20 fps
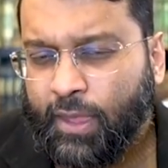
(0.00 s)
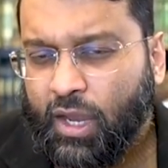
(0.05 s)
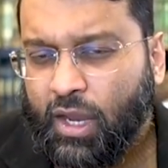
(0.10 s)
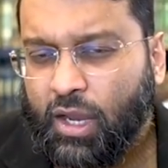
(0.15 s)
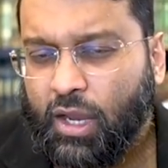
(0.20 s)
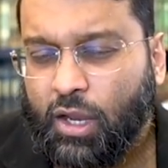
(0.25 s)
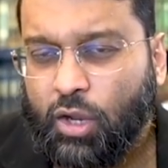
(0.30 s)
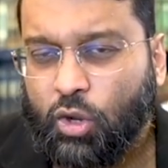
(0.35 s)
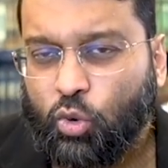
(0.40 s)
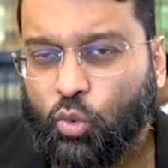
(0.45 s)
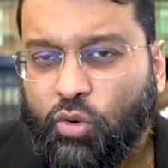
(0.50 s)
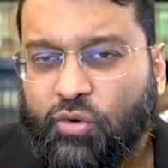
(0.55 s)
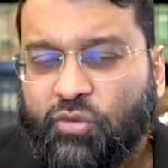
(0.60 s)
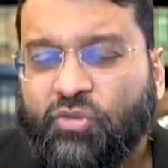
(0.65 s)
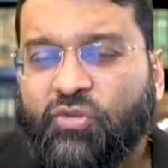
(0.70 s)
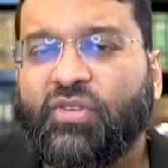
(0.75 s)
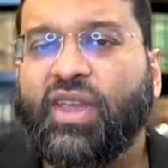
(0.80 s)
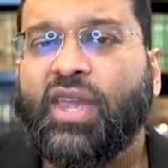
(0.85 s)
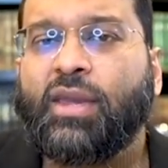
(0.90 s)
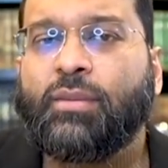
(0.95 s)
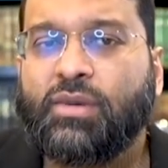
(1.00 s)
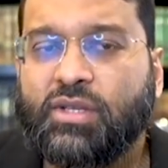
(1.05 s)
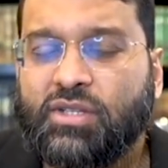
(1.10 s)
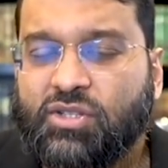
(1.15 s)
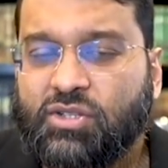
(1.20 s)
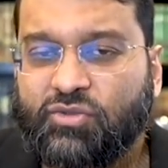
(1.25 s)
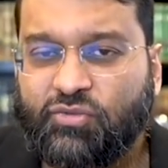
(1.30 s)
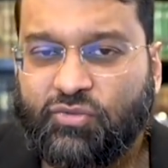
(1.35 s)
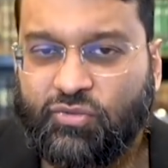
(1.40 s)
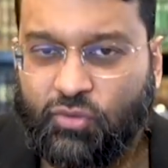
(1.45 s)
uh, were
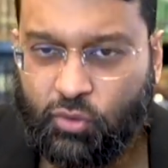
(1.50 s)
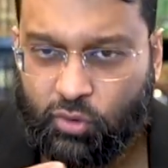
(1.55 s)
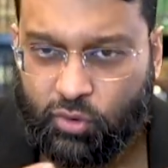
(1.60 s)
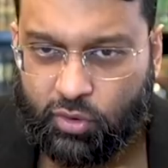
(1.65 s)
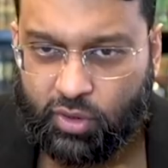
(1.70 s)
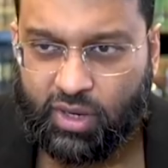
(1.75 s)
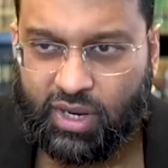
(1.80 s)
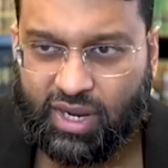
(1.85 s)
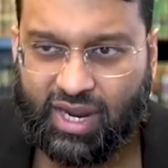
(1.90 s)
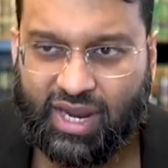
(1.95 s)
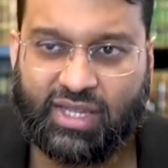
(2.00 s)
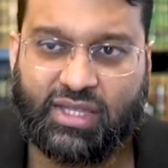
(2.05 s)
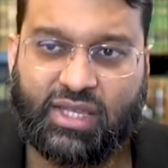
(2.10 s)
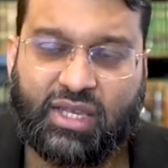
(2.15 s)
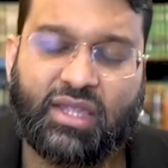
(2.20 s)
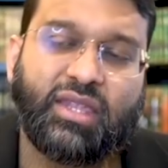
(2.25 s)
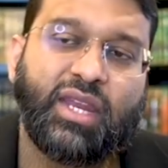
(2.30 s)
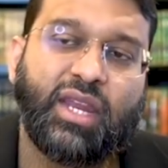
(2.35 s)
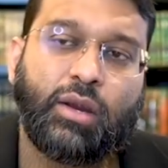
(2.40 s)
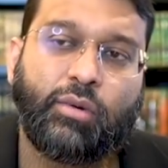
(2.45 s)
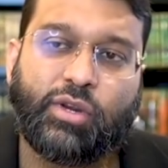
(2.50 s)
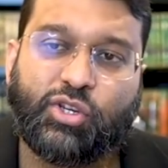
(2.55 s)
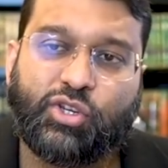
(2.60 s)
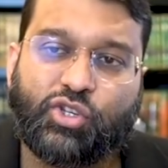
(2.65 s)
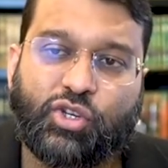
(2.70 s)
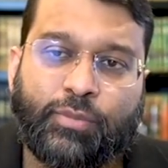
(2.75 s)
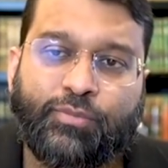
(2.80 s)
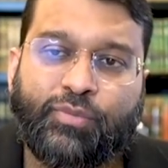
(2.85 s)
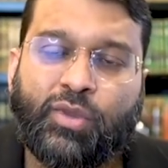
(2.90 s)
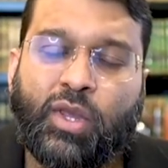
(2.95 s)
famous for hadith
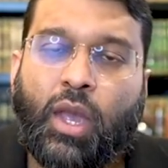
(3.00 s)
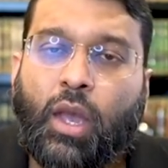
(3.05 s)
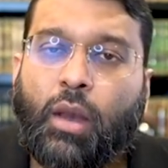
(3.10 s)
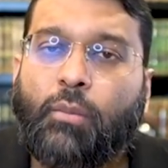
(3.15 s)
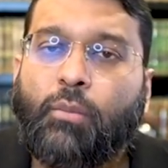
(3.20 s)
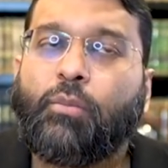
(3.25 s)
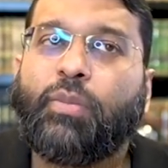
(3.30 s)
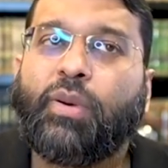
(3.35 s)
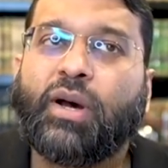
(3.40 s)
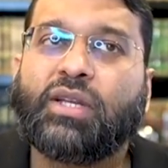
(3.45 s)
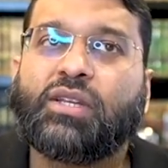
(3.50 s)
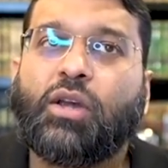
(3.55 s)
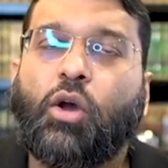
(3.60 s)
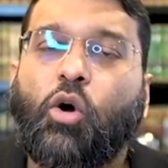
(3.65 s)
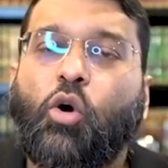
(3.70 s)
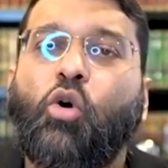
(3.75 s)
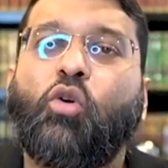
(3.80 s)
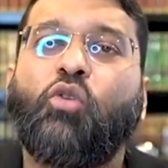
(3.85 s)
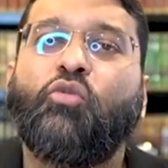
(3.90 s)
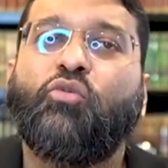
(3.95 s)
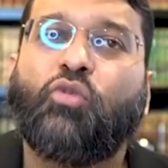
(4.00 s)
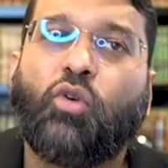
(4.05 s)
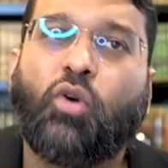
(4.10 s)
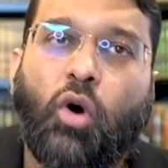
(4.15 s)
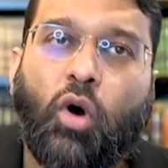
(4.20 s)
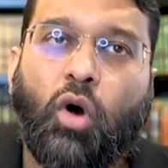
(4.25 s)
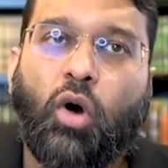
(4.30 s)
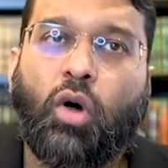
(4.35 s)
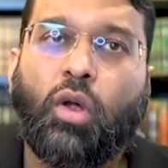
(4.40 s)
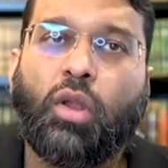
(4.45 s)
narration, but
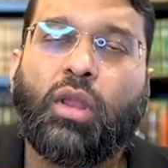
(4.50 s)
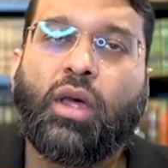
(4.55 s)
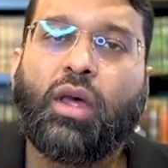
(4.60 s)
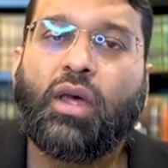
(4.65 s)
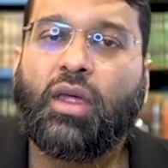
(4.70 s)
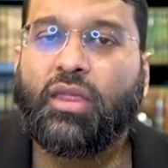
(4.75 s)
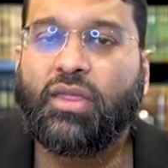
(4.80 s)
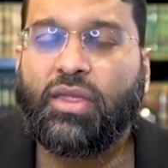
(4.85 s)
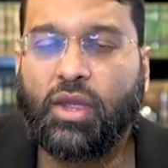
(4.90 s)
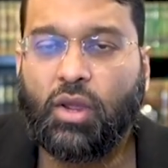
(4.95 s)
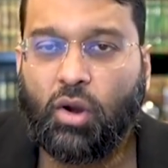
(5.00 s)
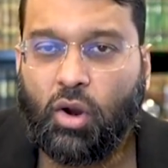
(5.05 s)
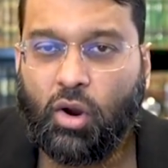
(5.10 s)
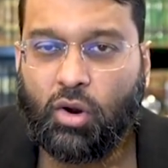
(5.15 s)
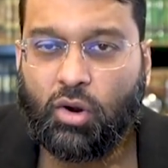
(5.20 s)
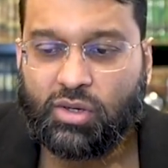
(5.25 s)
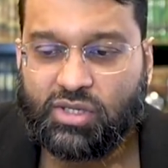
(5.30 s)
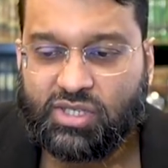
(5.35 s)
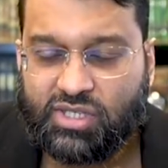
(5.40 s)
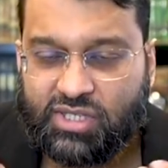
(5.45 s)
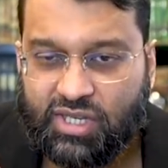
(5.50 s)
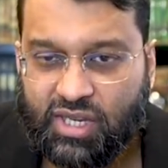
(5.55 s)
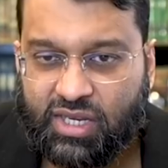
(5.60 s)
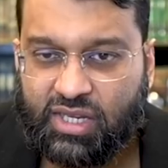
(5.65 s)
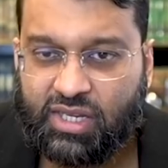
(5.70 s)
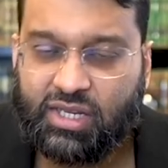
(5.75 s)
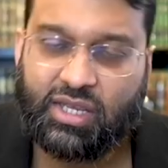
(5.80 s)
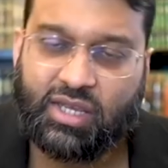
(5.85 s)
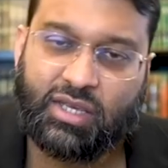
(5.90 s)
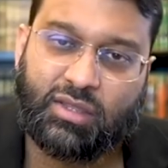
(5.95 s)
overall, they are
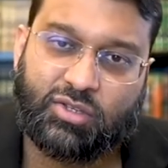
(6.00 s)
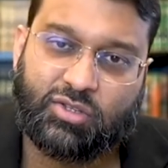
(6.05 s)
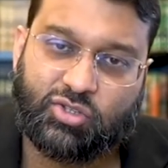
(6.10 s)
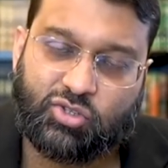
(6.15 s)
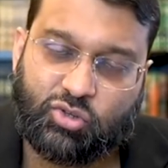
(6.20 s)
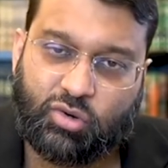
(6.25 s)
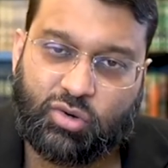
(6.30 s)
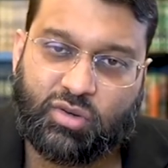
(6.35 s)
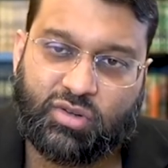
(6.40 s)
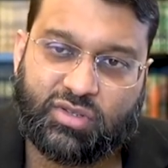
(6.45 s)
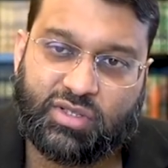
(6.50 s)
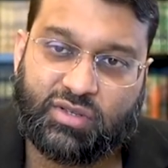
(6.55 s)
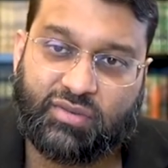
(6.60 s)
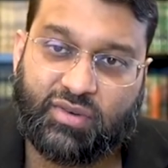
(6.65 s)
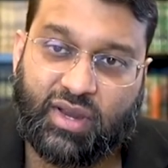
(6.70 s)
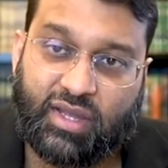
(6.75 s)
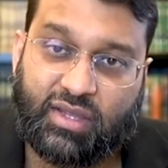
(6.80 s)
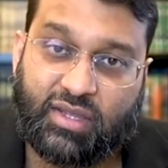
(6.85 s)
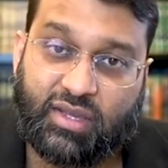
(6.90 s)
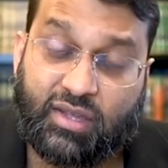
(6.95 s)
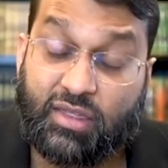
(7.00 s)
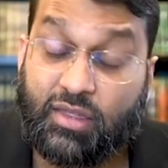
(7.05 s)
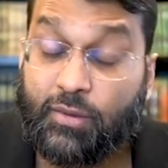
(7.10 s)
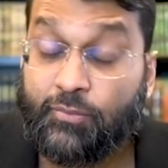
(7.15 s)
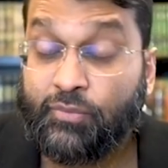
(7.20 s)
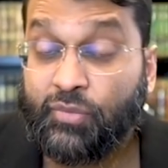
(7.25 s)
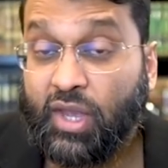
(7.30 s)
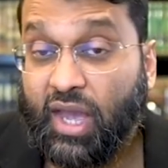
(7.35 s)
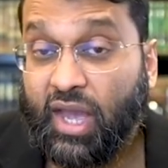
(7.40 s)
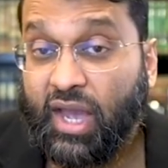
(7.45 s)
studying in the circles of hadith,
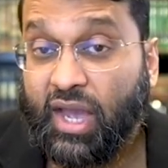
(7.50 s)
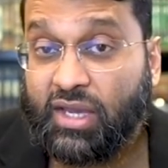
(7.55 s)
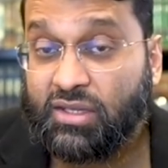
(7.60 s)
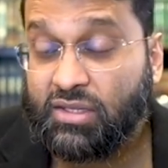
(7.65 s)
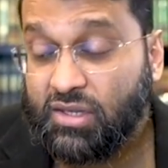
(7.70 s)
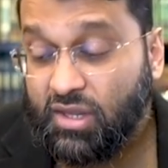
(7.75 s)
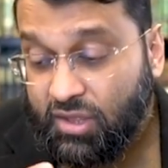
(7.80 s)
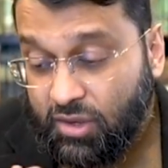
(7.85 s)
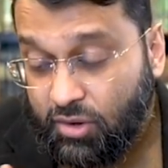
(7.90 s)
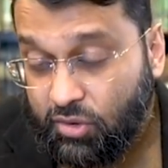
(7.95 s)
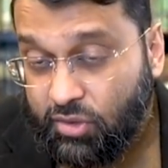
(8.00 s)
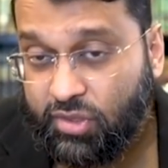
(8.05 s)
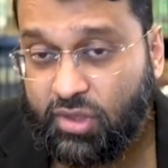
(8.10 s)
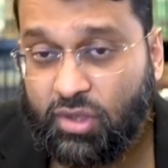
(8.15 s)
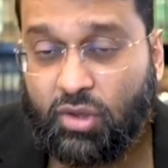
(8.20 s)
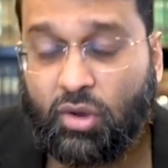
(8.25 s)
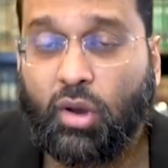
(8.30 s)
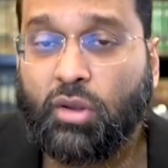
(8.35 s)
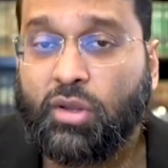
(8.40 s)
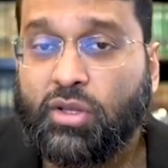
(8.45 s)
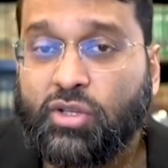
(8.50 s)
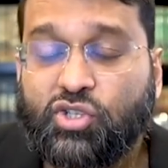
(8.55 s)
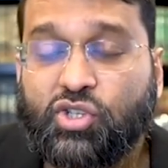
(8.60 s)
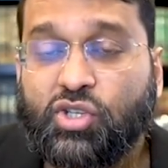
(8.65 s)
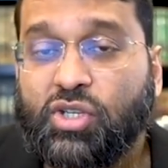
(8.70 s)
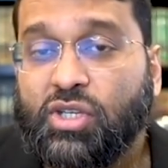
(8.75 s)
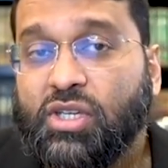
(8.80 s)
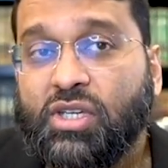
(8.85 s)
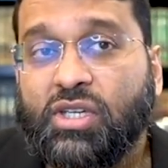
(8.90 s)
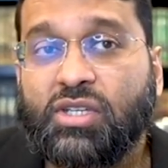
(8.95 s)
and their
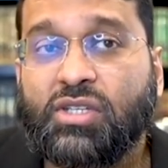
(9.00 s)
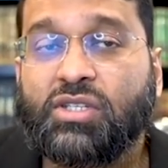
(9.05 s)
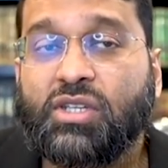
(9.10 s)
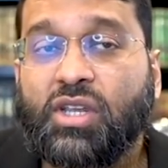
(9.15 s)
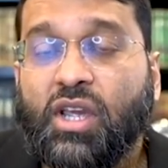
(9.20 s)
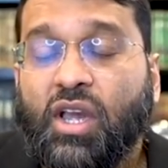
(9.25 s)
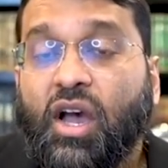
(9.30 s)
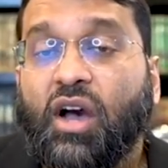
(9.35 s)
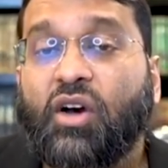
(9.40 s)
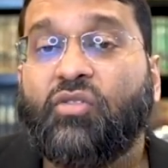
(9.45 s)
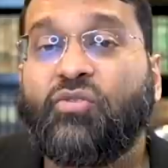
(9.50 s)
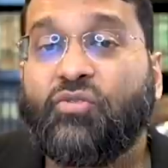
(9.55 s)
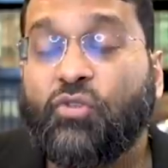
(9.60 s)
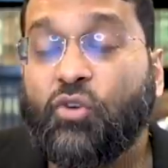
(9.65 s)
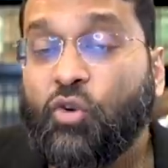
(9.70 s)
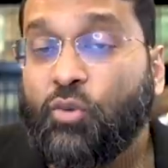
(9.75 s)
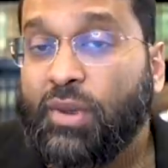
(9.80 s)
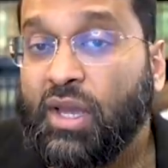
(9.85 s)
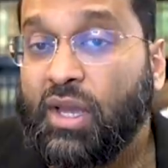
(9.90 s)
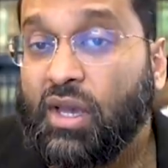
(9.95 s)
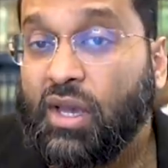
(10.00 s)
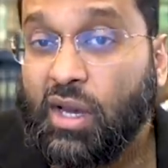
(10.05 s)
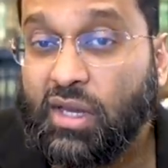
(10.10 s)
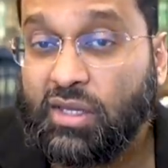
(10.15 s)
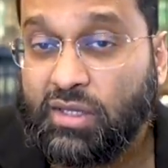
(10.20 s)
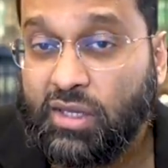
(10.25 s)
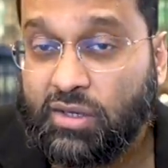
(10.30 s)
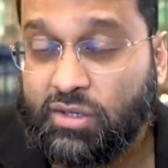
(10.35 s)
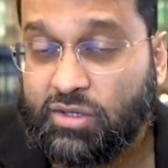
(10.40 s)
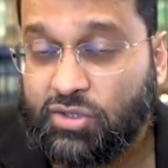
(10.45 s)
theology is affirming
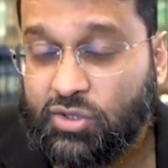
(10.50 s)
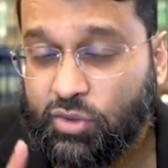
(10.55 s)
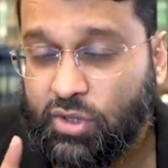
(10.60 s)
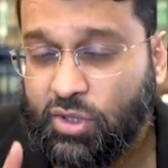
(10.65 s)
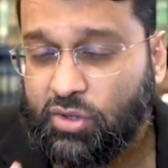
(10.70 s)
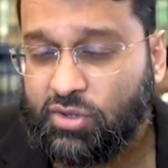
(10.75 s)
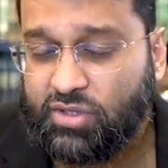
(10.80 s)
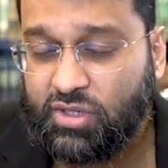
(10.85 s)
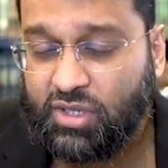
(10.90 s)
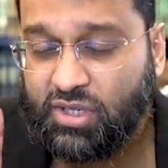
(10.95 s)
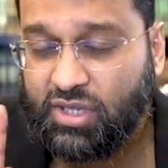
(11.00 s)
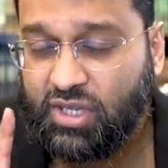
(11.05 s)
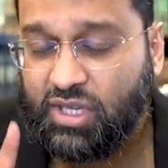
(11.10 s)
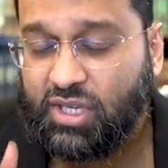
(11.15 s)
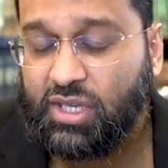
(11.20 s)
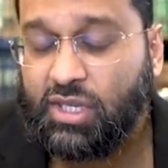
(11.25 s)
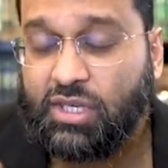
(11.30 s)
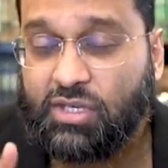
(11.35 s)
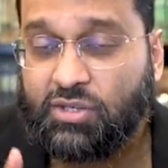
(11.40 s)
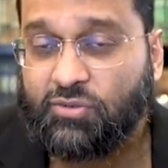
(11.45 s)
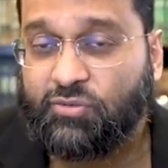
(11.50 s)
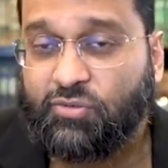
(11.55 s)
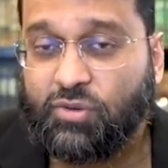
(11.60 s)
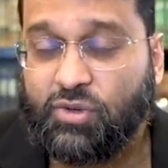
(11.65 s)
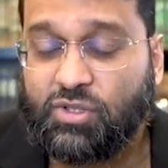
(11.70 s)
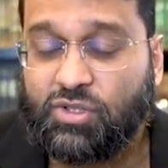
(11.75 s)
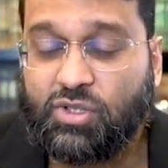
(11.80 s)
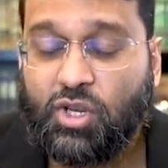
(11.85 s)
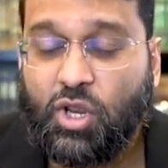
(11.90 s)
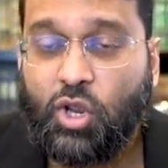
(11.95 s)
Qadr. So here's a key
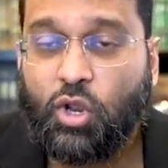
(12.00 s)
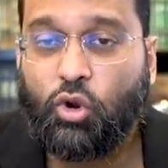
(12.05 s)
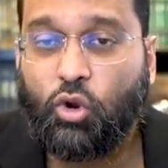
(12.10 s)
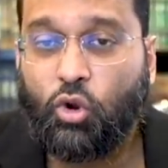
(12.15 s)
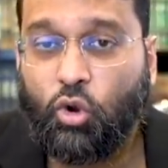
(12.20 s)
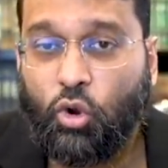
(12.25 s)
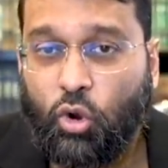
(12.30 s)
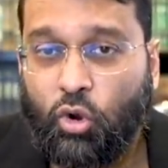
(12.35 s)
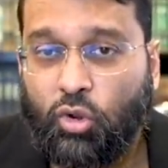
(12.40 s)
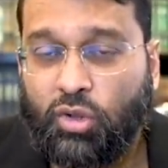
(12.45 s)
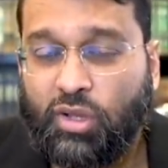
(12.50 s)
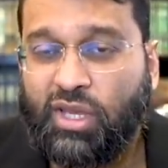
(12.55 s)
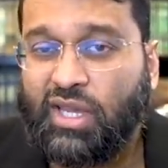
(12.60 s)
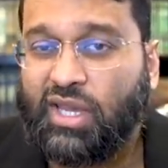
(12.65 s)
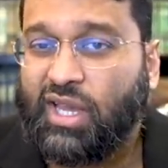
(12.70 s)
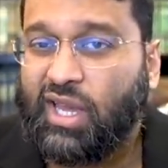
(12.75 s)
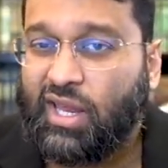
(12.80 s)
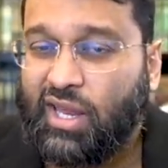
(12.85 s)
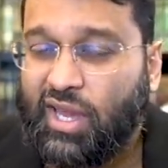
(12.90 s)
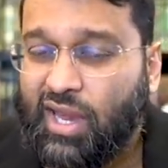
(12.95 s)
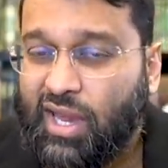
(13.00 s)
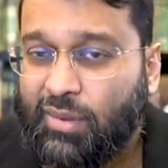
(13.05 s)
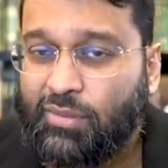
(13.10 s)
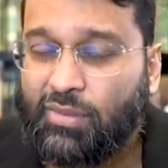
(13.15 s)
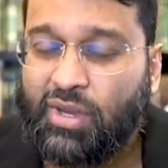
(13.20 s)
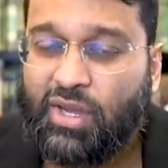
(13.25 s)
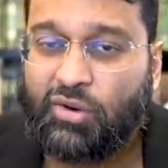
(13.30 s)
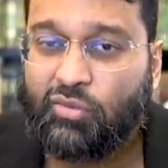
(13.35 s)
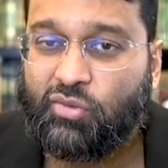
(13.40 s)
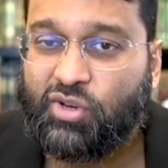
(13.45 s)
difference. Early
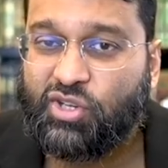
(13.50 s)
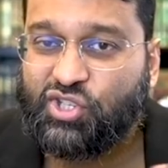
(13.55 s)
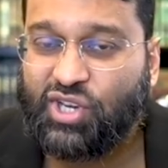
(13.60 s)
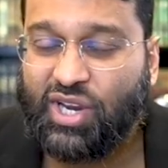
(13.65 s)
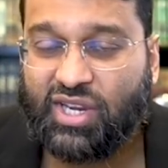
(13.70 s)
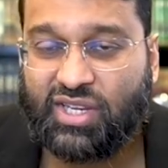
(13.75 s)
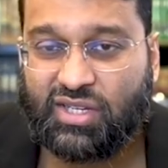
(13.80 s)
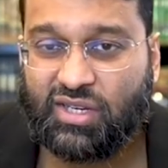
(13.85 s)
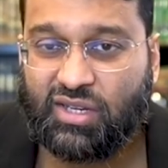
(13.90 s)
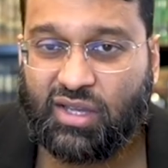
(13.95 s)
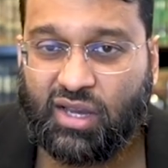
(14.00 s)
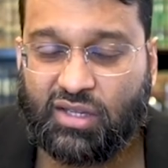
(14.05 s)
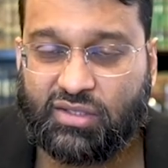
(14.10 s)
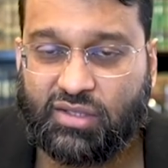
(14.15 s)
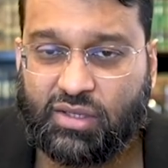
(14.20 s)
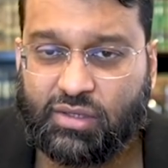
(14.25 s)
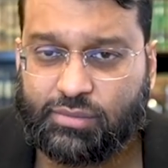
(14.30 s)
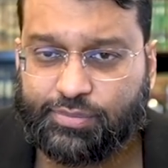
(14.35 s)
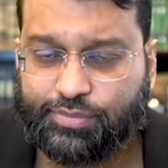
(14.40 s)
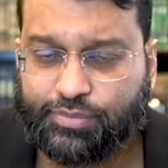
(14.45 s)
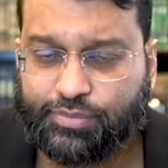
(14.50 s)
Kalam rejected Qadr.